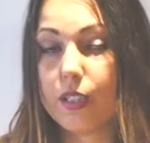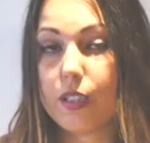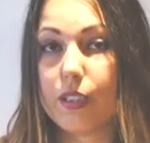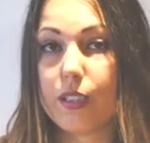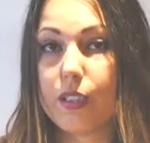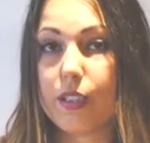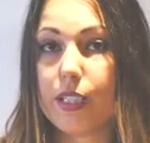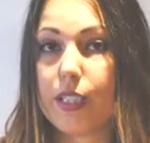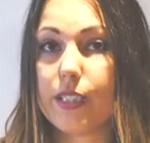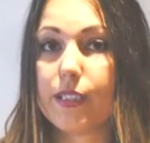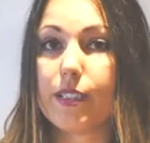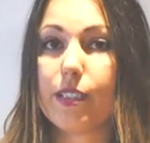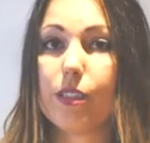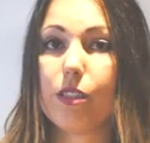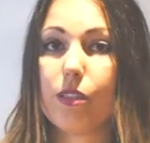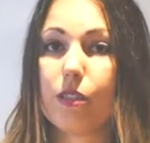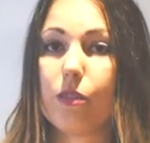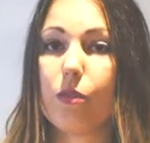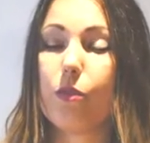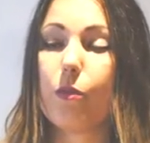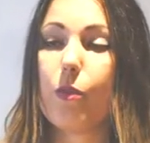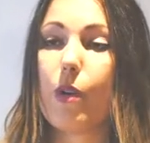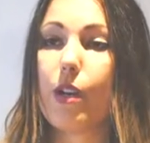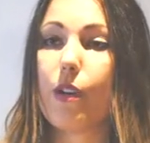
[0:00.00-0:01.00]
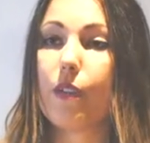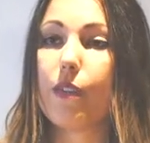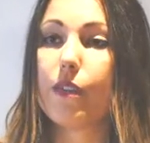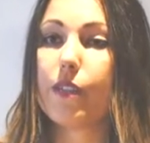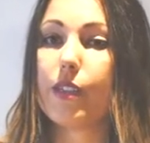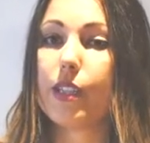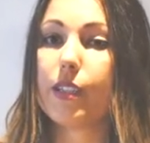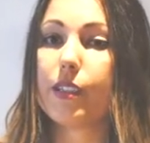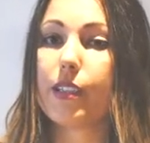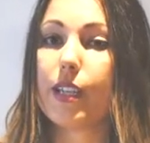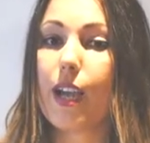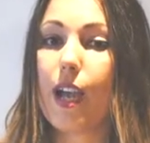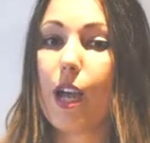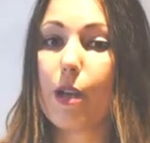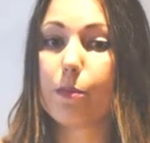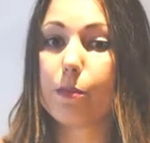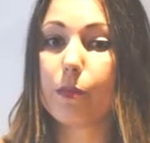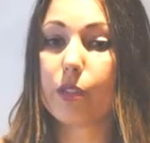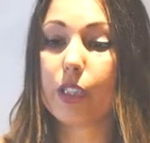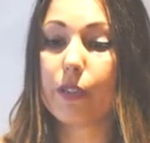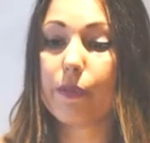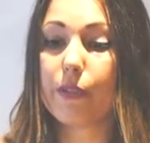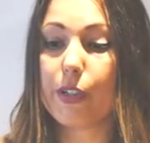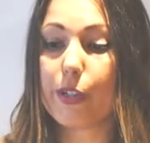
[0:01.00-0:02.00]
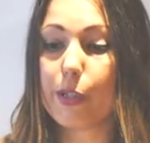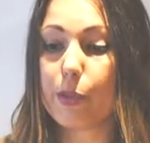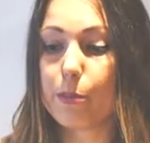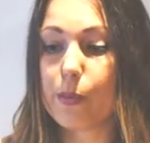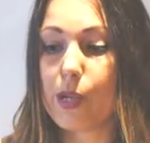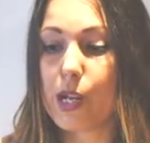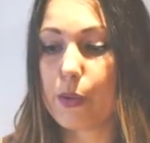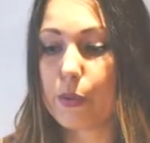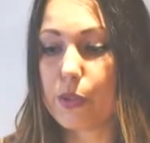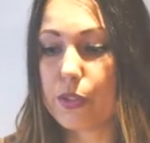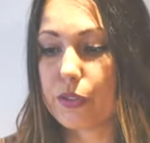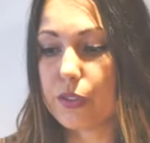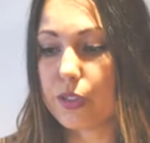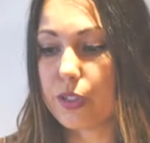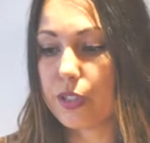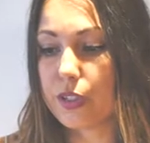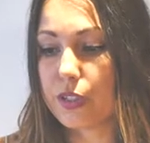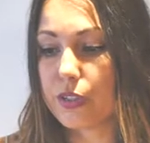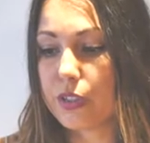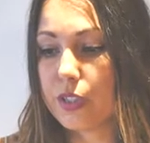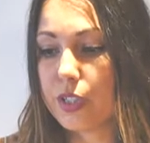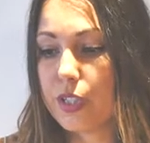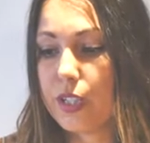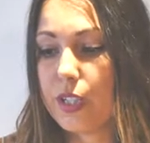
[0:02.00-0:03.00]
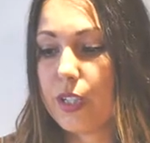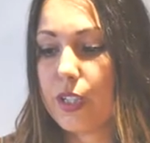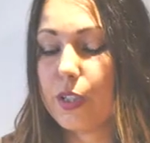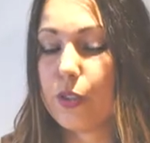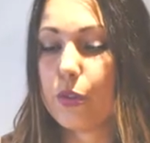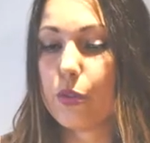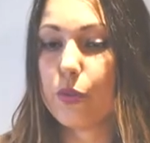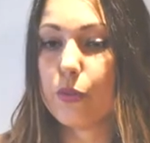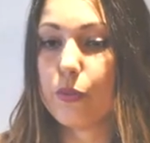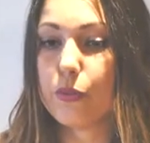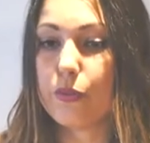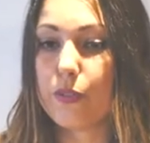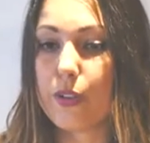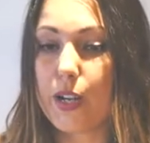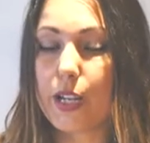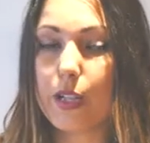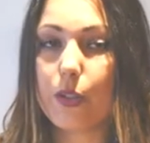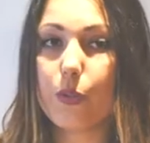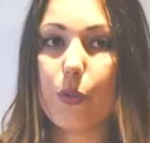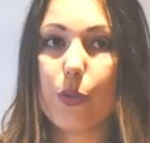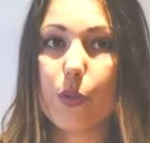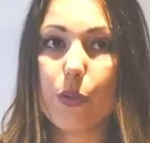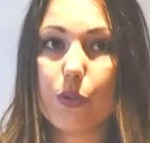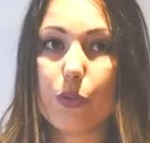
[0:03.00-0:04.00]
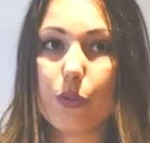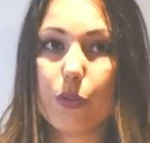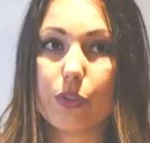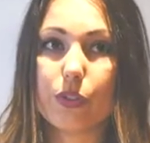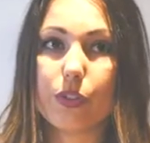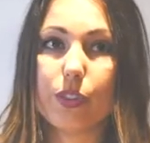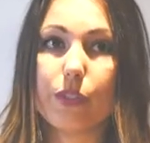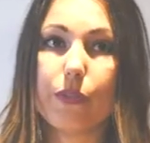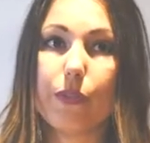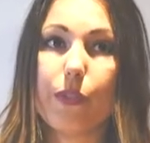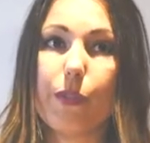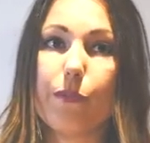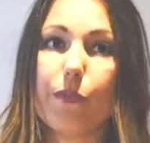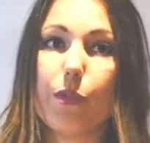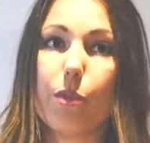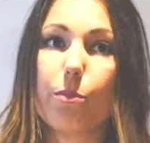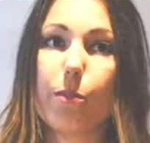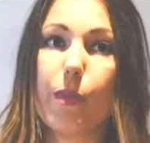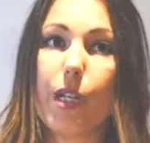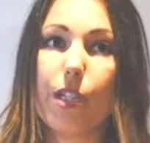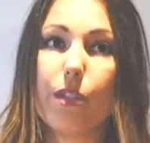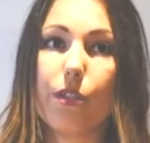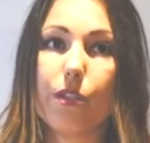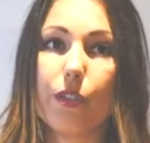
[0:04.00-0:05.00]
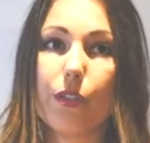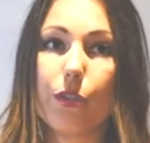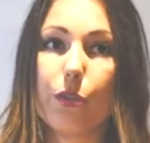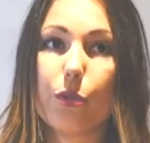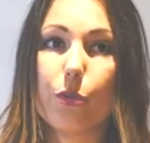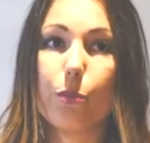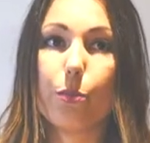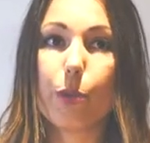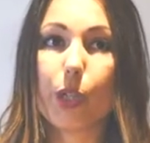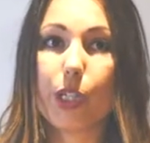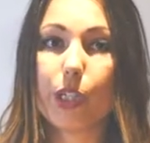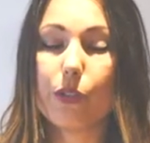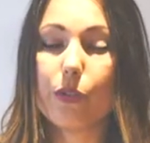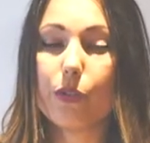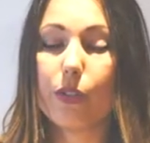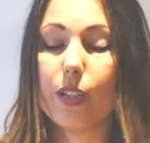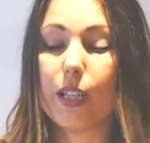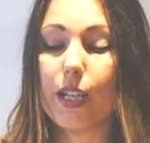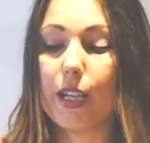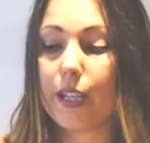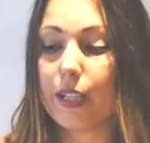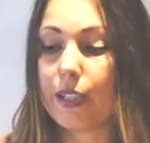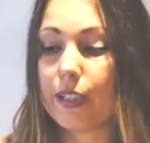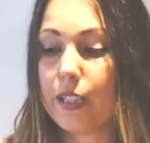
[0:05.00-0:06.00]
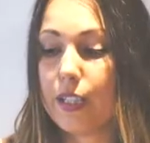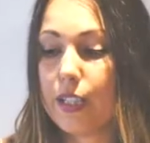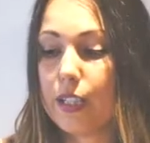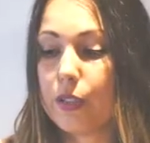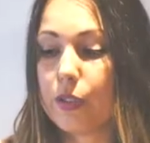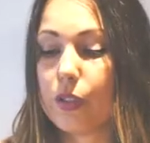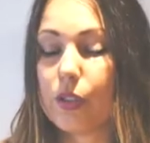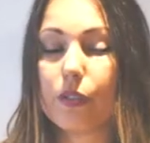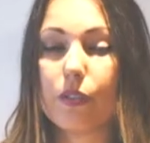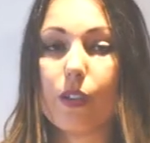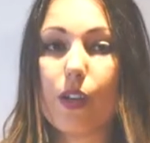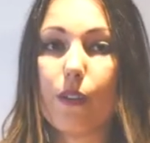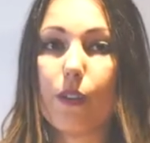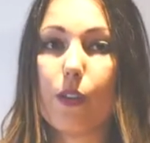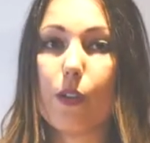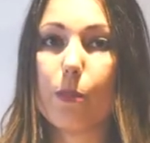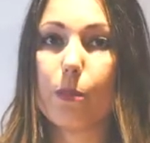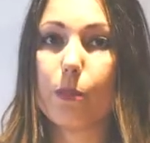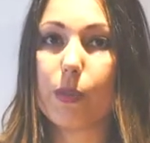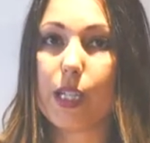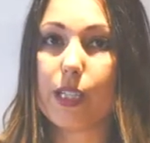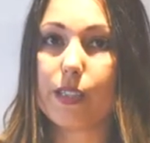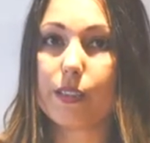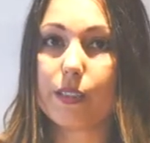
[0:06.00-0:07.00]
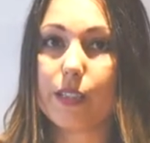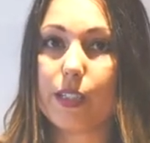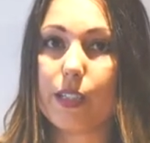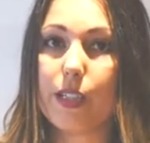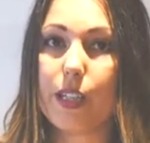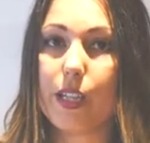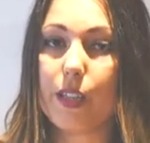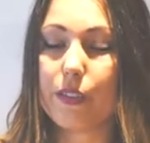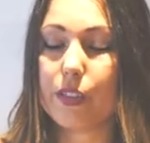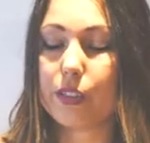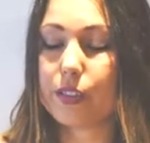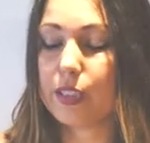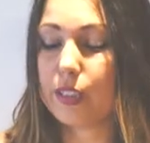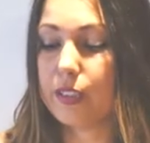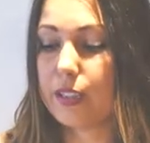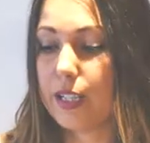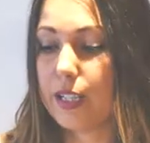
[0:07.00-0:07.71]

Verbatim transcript: This is one of the things that have motivated my research to find new sources of information to bring to light the role of plants in Neanderthal